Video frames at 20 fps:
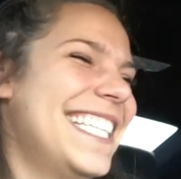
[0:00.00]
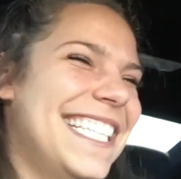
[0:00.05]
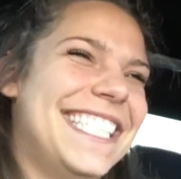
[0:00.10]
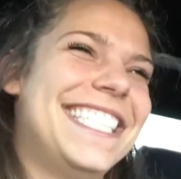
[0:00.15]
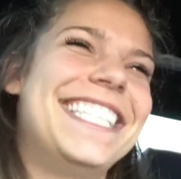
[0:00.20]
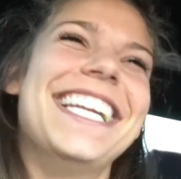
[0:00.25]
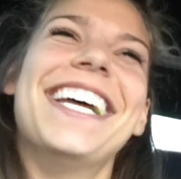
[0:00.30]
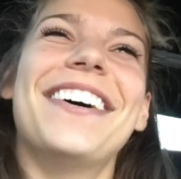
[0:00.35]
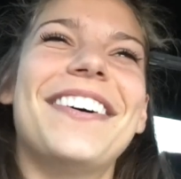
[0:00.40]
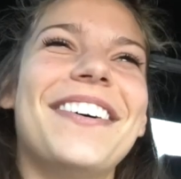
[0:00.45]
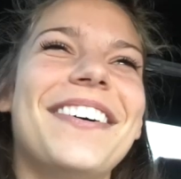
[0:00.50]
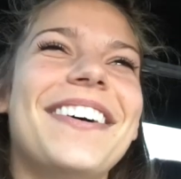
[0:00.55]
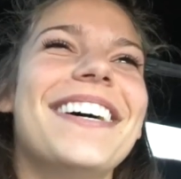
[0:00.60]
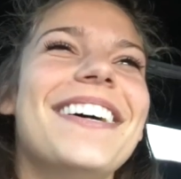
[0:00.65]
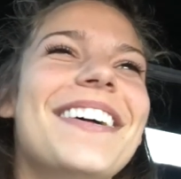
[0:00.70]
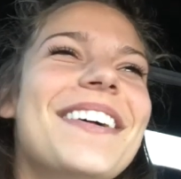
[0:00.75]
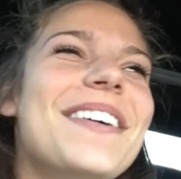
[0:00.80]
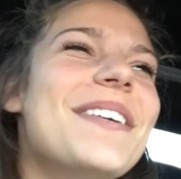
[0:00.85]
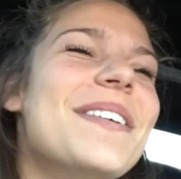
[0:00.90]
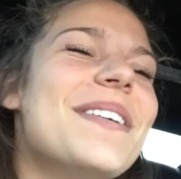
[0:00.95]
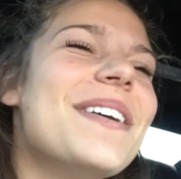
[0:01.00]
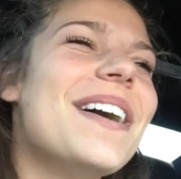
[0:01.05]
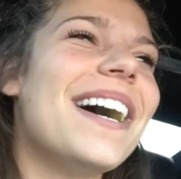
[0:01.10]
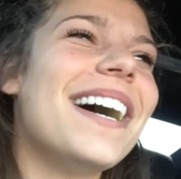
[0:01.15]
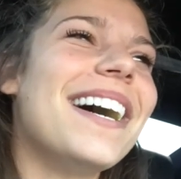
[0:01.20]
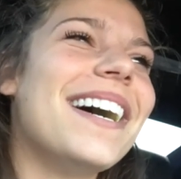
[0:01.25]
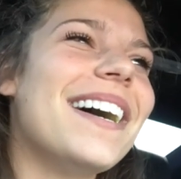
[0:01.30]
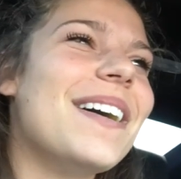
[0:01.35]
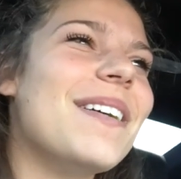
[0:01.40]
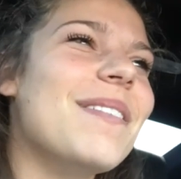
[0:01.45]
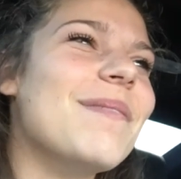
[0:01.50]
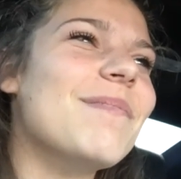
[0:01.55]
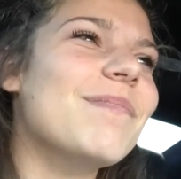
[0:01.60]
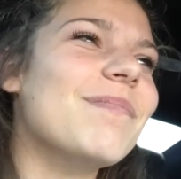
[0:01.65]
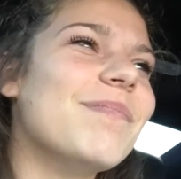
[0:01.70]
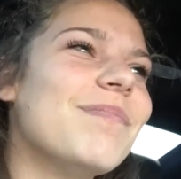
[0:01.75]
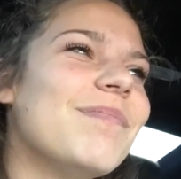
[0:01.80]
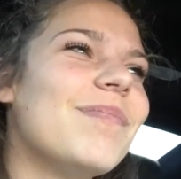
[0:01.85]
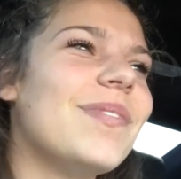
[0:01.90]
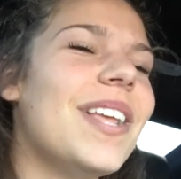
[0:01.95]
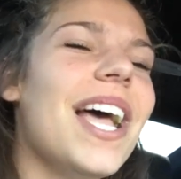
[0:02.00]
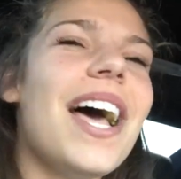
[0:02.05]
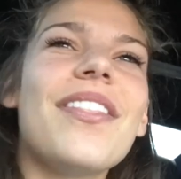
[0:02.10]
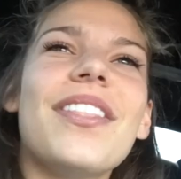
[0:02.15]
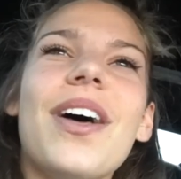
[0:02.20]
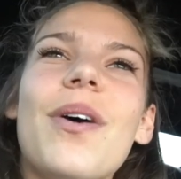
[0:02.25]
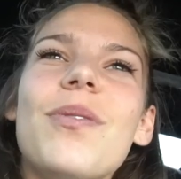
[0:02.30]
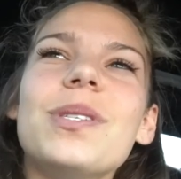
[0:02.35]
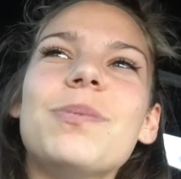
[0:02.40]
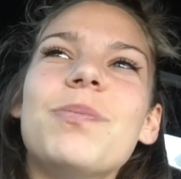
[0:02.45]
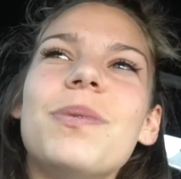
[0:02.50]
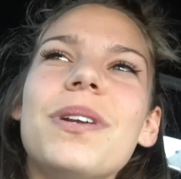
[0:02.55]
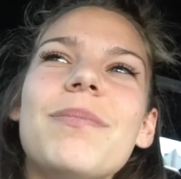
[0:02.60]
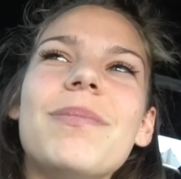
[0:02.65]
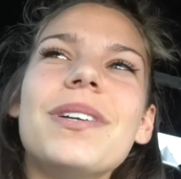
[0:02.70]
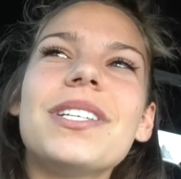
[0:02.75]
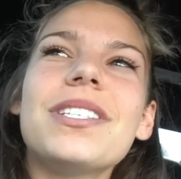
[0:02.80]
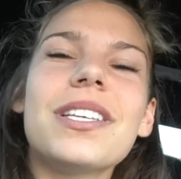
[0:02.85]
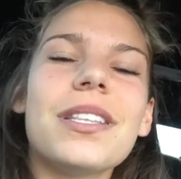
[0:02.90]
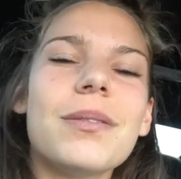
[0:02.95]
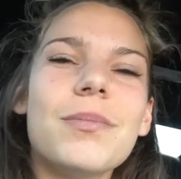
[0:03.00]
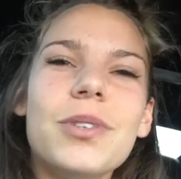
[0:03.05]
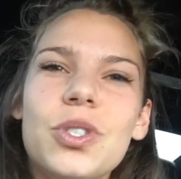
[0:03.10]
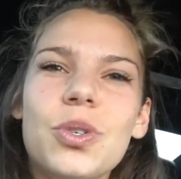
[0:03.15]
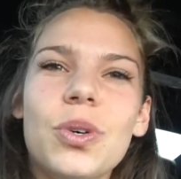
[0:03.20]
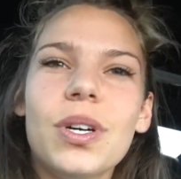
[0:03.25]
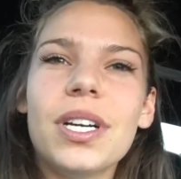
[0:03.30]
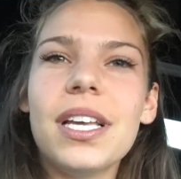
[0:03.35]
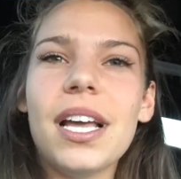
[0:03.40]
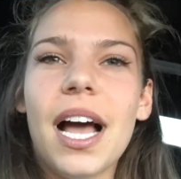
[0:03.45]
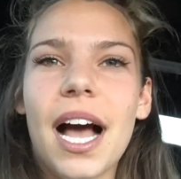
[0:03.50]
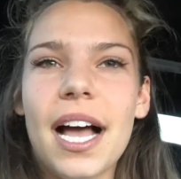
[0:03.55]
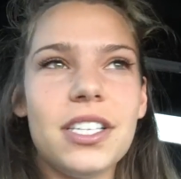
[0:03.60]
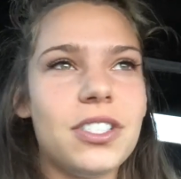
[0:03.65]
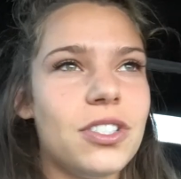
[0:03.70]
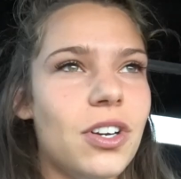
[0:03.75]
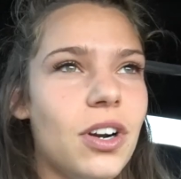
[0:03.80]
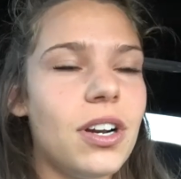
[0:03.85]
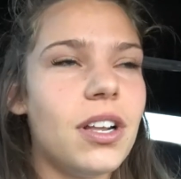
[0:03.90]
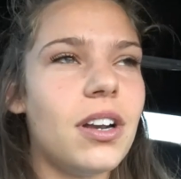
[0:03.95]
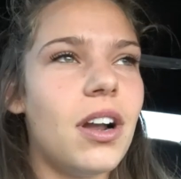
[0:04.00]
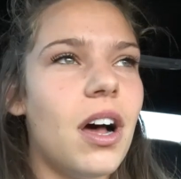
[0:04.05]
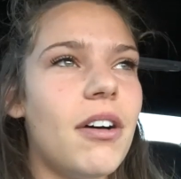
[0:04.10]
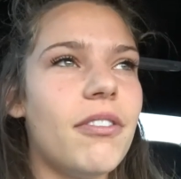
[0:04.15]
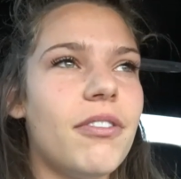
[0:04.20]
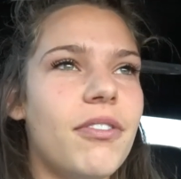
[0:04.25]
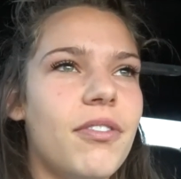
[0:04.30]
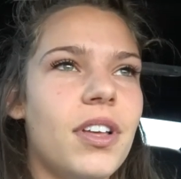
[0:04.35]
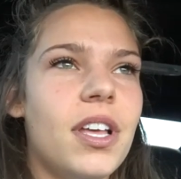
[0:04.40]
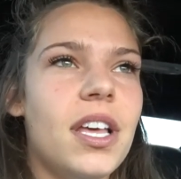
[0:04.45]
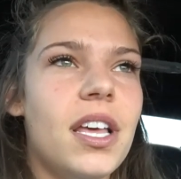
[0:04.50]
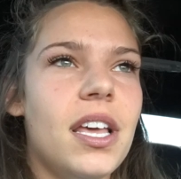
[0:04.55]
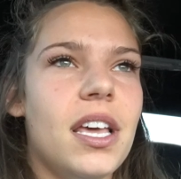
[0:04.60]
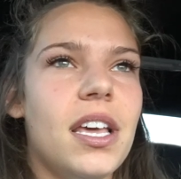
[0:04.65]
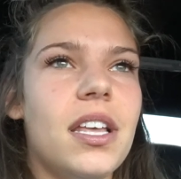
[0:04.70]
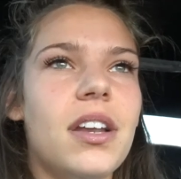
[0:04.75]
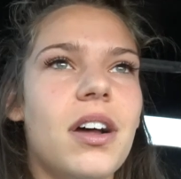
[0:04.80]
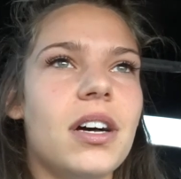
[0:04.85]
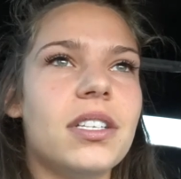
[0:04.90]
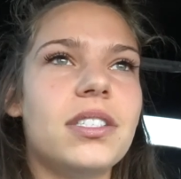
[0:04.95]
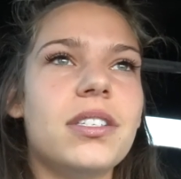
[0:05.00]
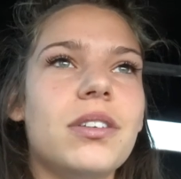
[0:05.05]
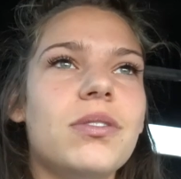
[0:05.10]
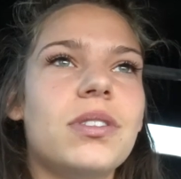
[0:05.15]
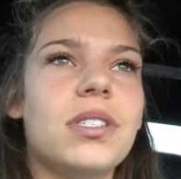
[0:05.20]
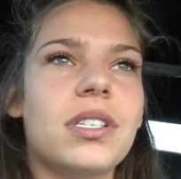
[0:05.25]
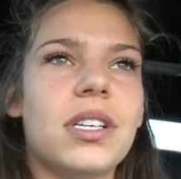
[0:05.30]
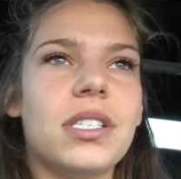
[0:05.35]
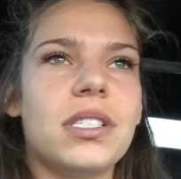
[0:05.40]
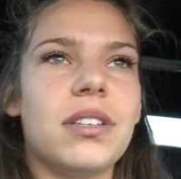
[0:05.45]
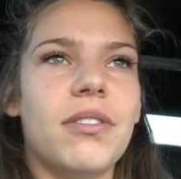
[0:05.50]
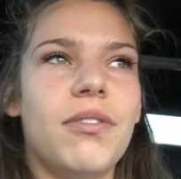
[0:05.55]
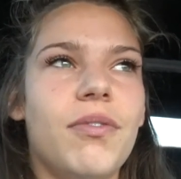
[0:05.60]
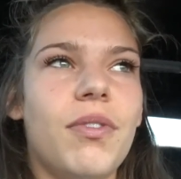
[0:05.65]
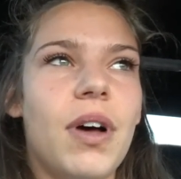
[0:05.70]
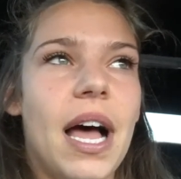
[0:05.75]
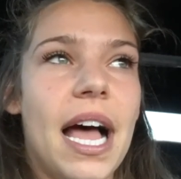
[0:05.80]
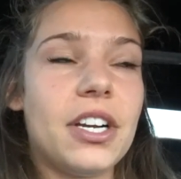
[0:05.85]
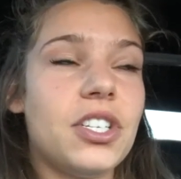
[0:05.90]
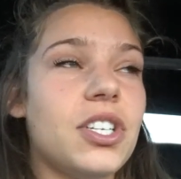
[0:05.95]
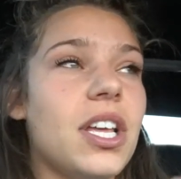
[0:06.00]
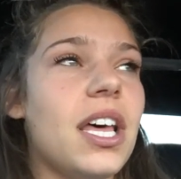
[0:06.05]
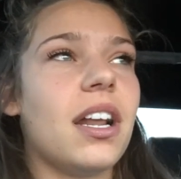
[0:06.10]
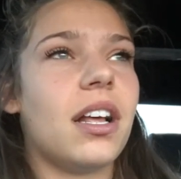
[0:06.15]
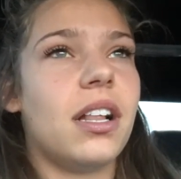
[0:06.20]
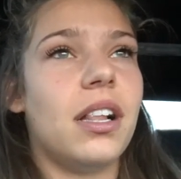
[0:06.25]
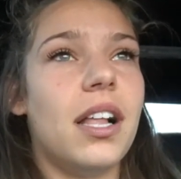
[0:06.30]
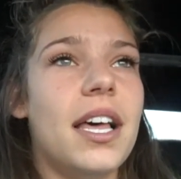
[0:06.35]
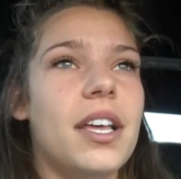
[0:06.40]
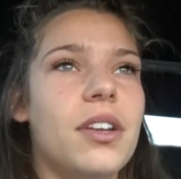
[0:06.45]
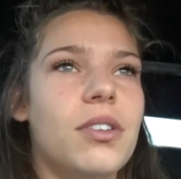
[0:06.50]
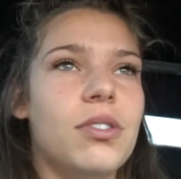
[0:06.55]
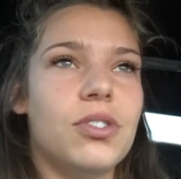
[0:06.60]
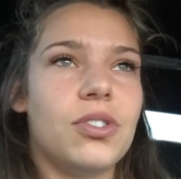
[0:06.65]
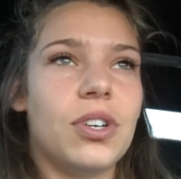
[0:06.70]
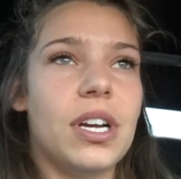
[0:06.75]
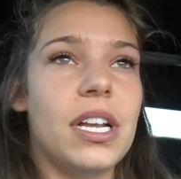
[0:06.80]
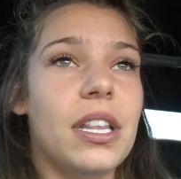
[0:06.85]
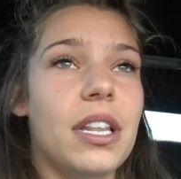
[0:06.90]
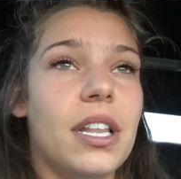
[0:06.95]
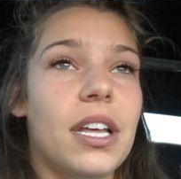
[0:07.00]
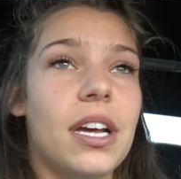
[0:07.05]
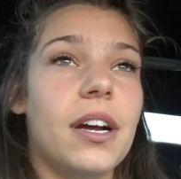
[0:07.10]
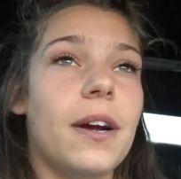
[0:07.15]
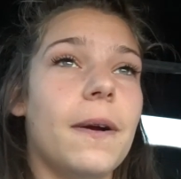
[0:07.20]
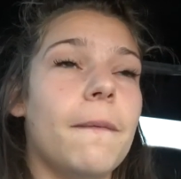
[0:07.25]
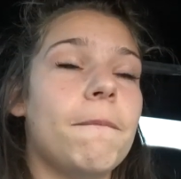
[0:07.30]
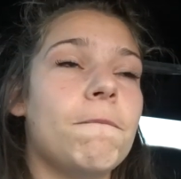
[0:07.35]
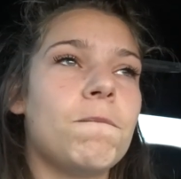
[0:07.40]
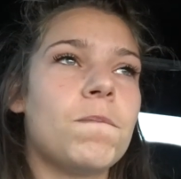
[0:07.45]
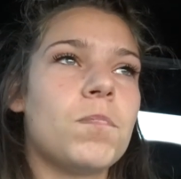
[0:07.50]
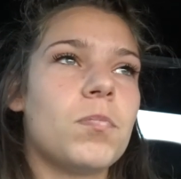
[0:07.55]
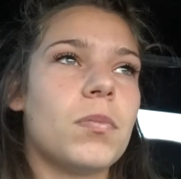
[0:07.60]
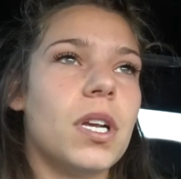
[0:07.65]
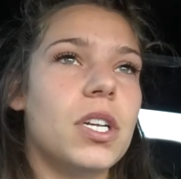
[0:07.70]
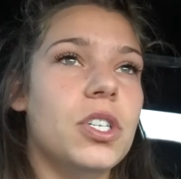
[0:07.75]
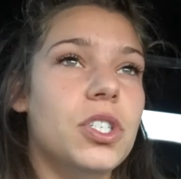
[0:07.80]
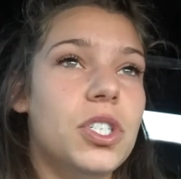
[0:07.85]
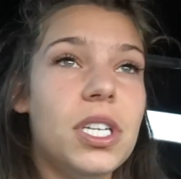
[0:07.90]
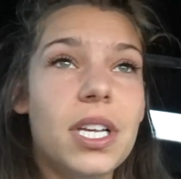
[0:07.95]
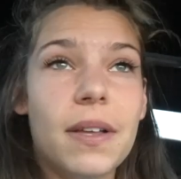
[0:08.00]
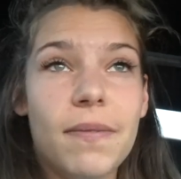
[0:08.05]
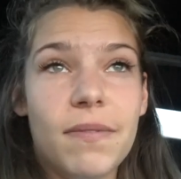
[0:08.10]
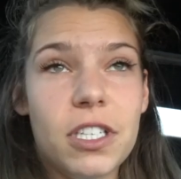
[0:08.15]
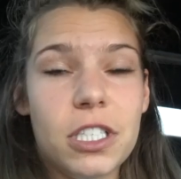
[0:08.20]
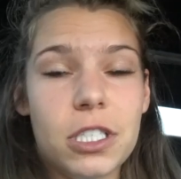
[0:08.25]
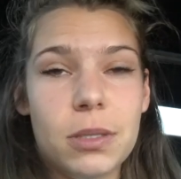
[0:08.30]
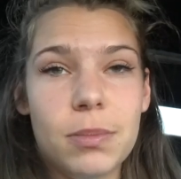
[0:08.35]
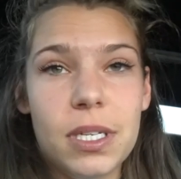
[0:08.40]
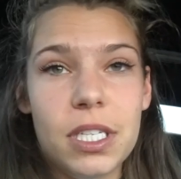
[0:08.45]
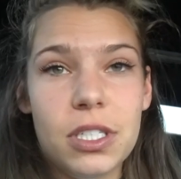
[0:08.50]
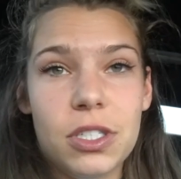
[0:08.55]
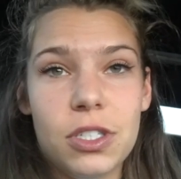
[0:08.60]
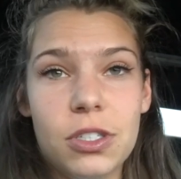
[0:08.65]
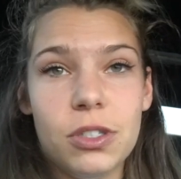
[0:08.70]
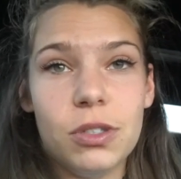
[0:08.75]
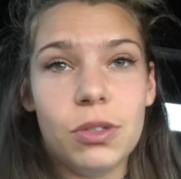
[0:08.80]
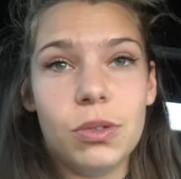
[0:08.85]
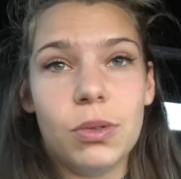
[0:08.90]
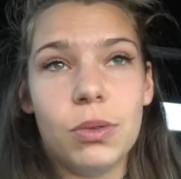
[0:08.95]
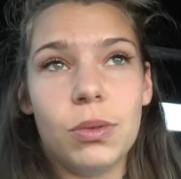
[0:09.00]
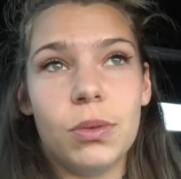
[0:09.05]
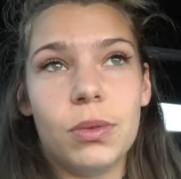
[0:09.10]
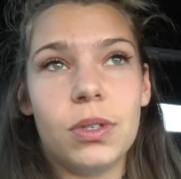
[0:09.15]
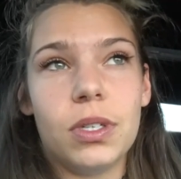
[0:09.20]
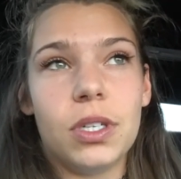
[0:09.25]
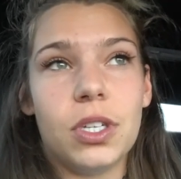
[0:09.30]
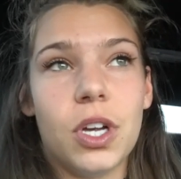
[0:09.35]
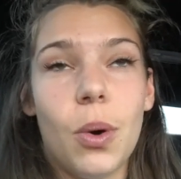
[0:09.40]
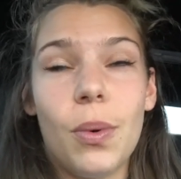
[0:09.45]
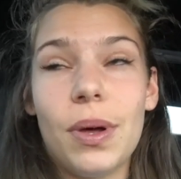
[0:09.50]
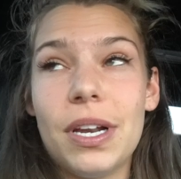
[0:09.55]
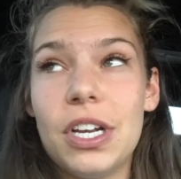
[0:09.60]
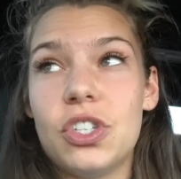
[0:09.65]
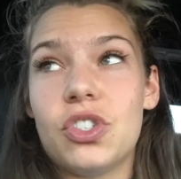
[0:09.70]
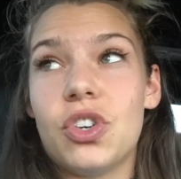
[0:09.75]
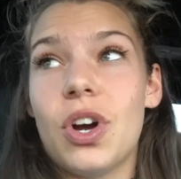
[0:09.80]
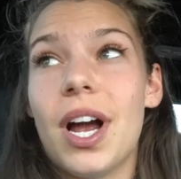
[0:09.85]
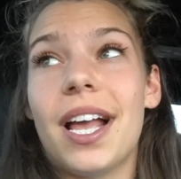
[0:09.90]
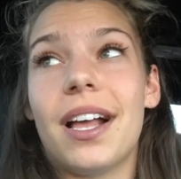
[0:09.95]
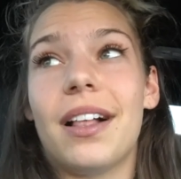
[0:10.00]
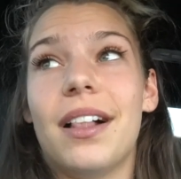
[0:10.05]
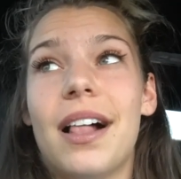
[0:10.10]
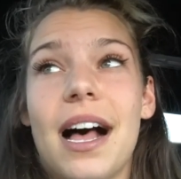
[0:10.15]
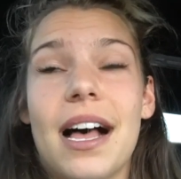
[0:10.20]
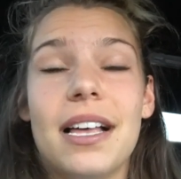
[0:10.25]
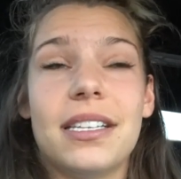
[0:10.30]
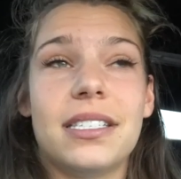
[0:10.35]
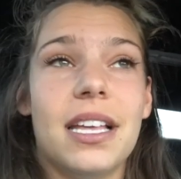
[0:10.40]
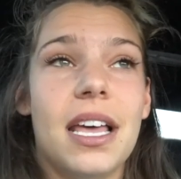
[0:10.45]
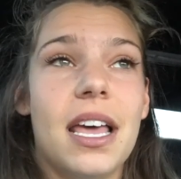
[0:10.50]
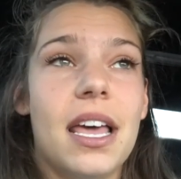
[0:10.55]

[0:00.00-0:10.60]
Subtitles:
So, yeah, that was pretty much like the majority. I started off in Autos because I actually had a client who trained there, and she convinced me to go in and try a class.